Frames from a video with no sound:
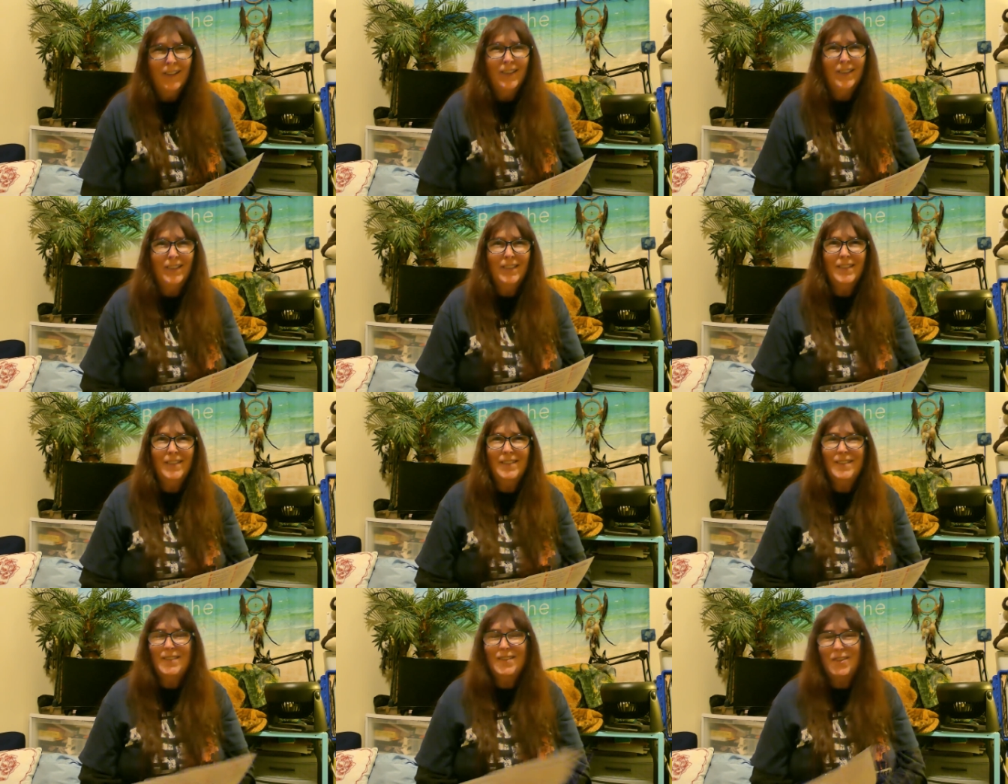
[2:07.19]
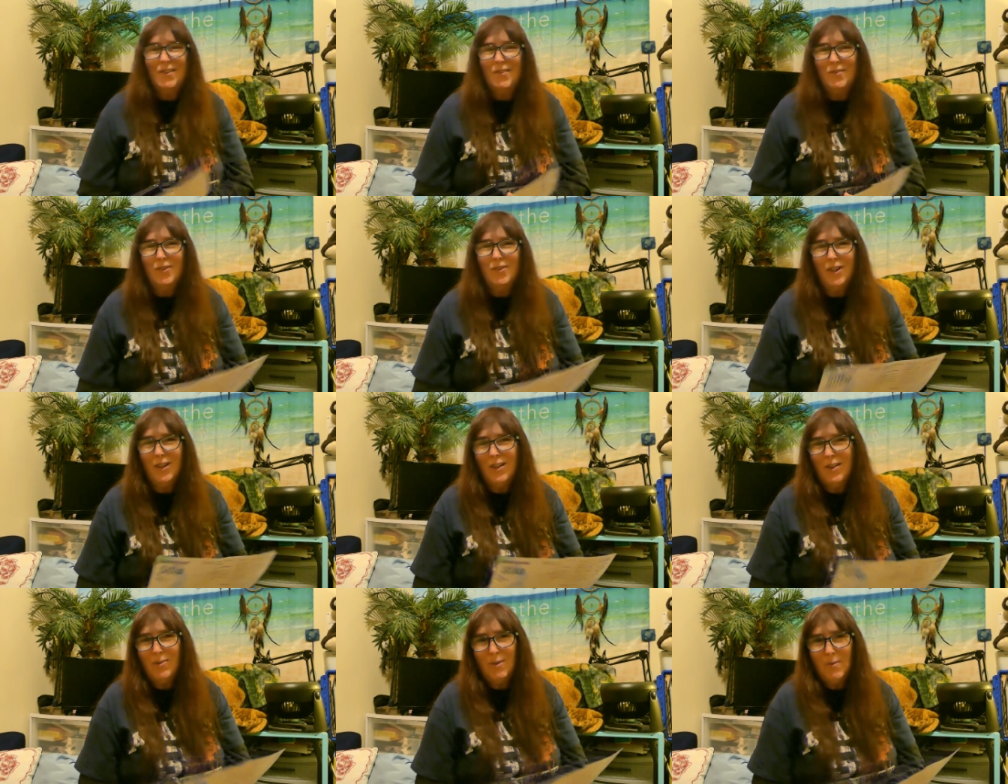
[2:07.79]
this is you're gonna feel
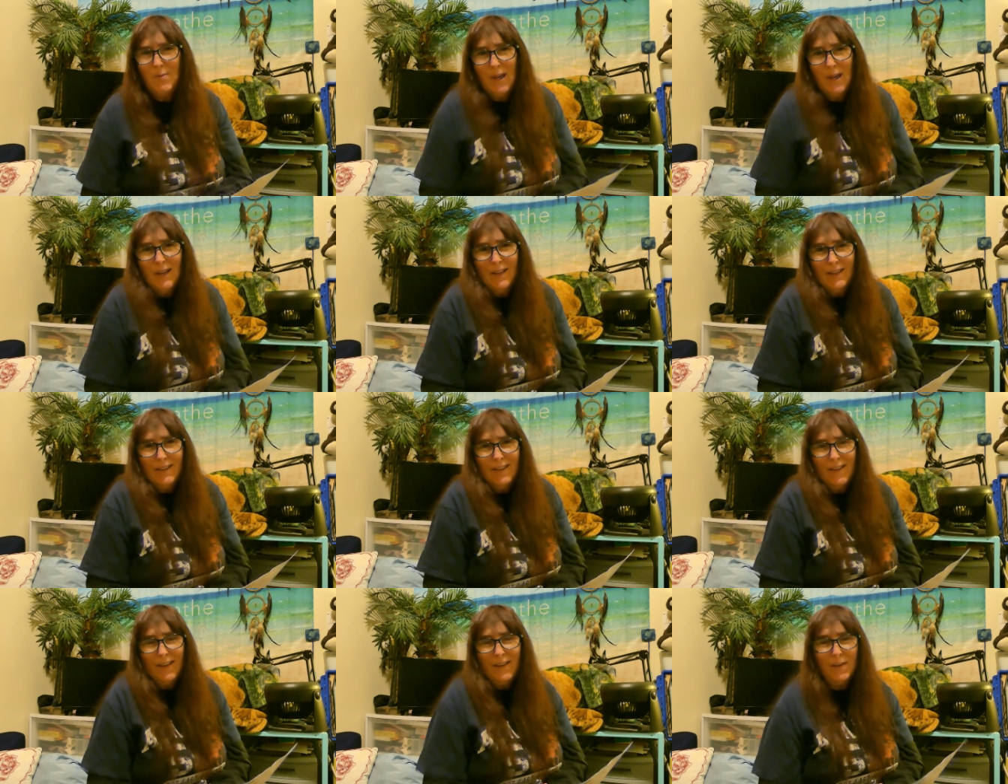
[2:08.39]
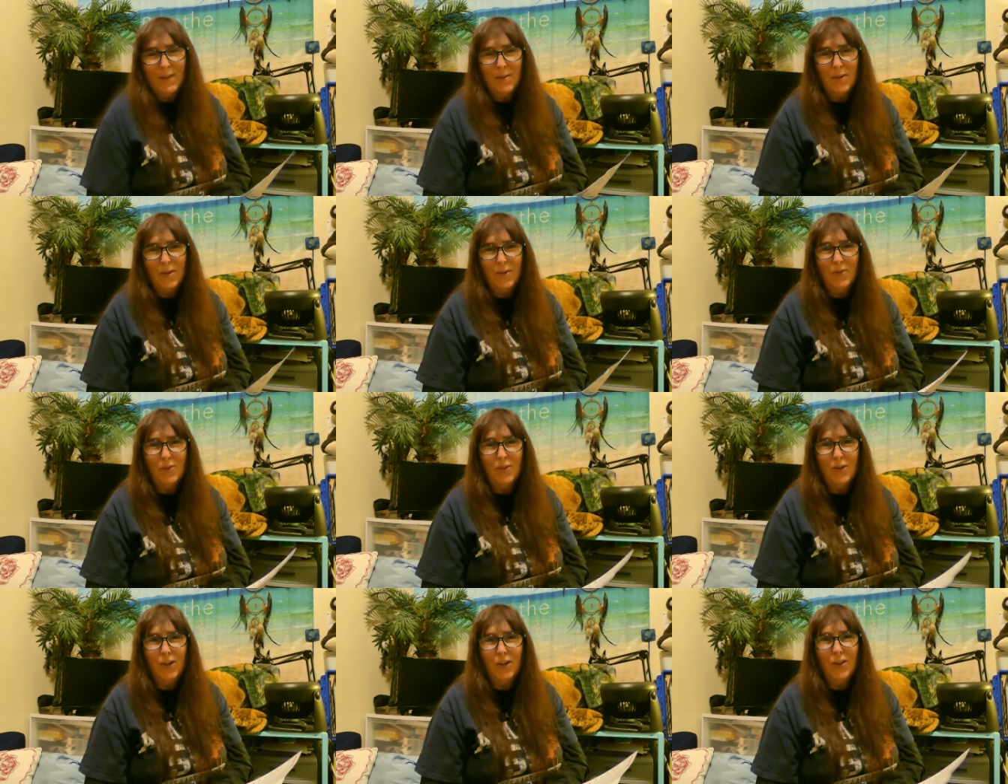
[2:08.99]
like you went back in time. You're
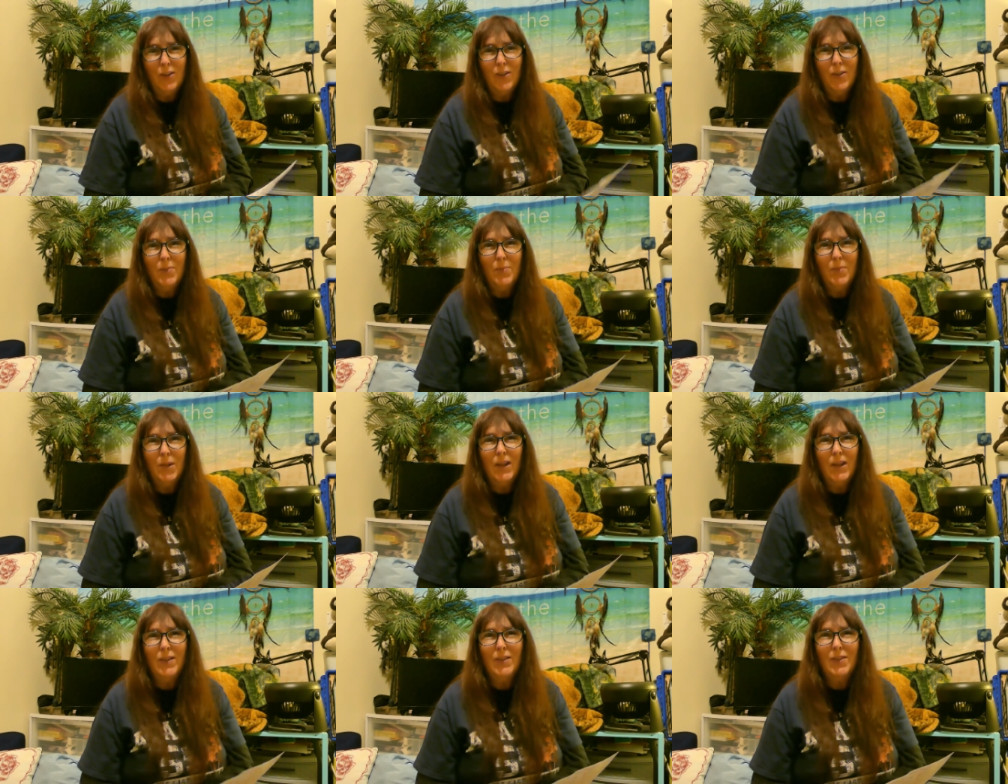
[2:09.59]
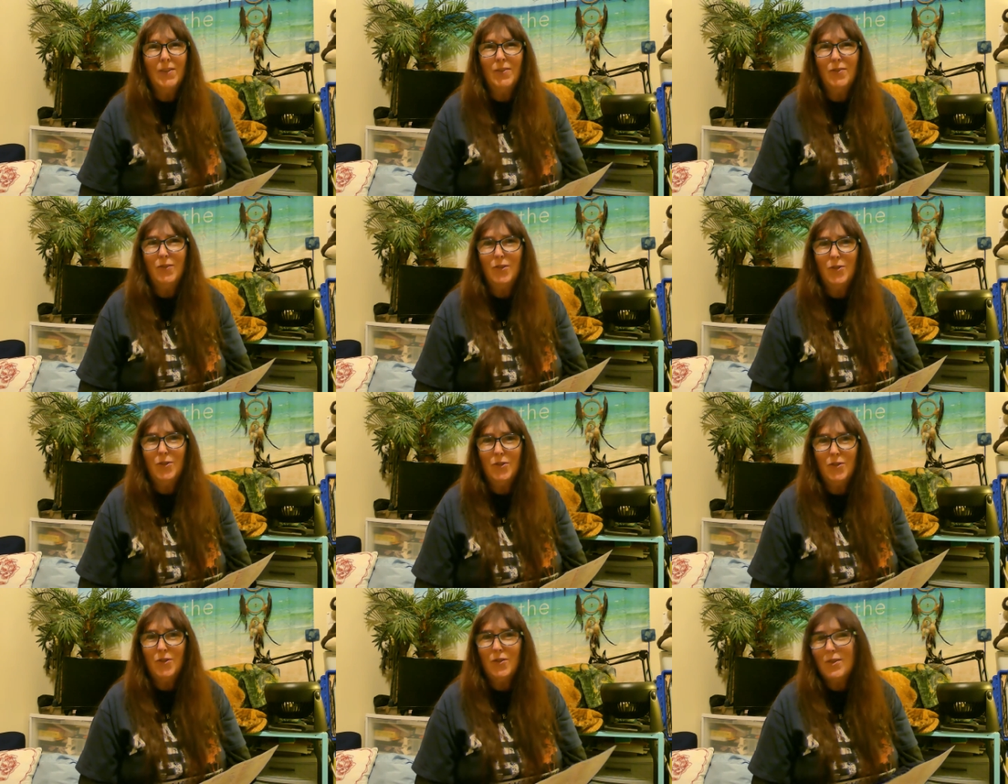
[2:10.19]
gonna feel like you're on Back to the
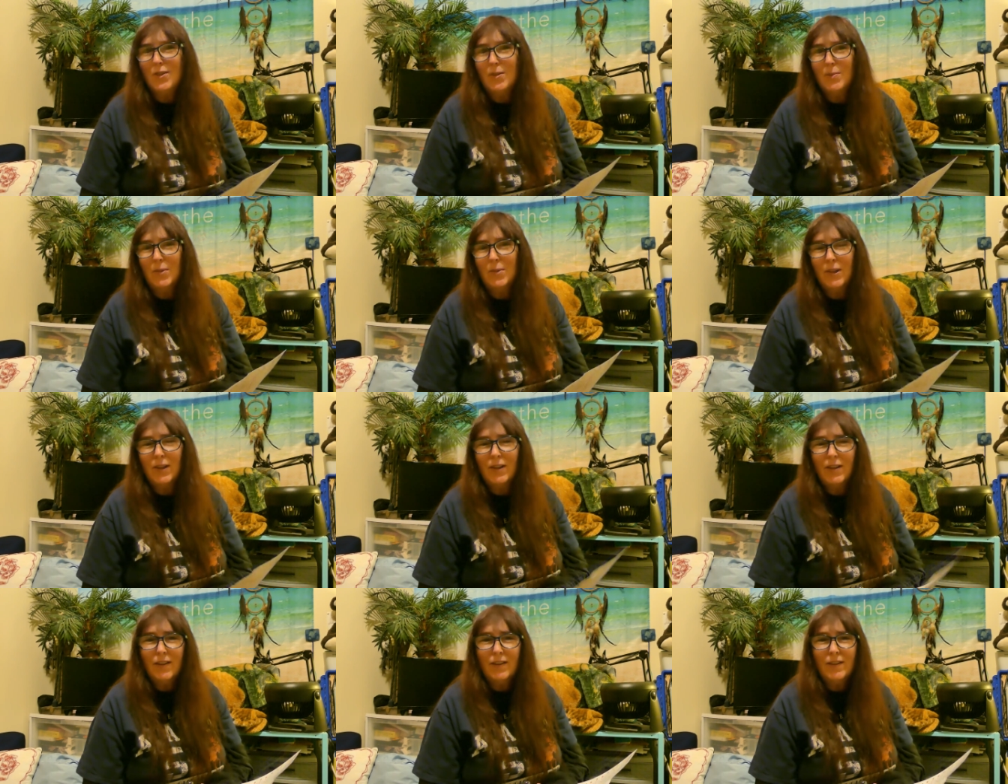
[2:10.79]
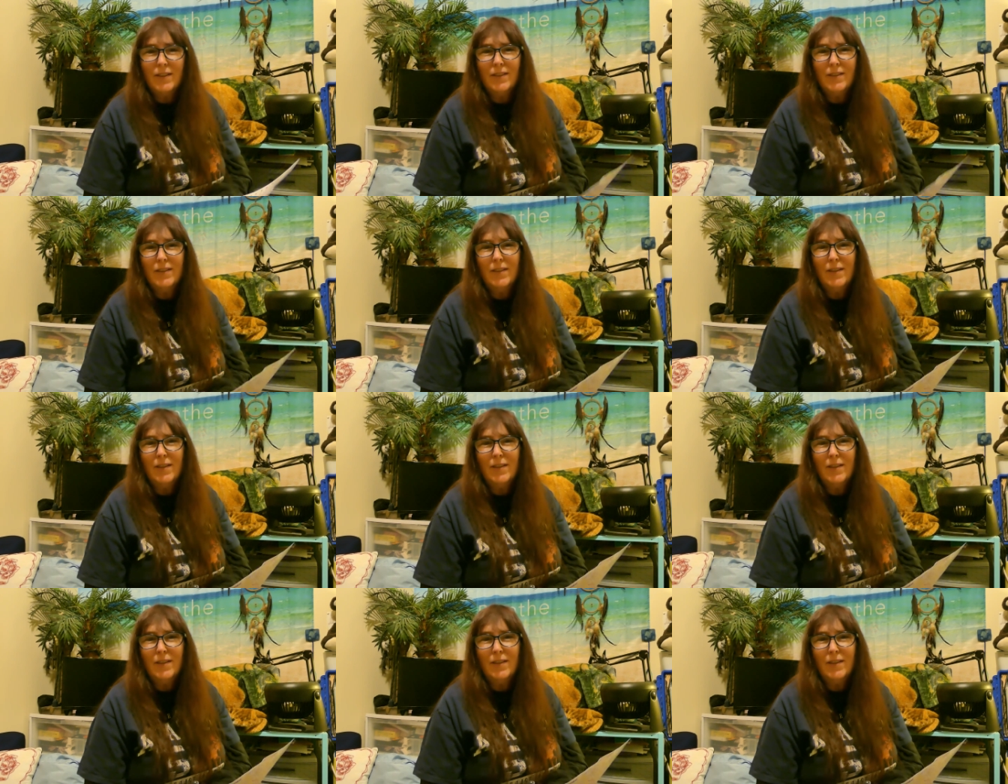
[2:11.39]
Future or something because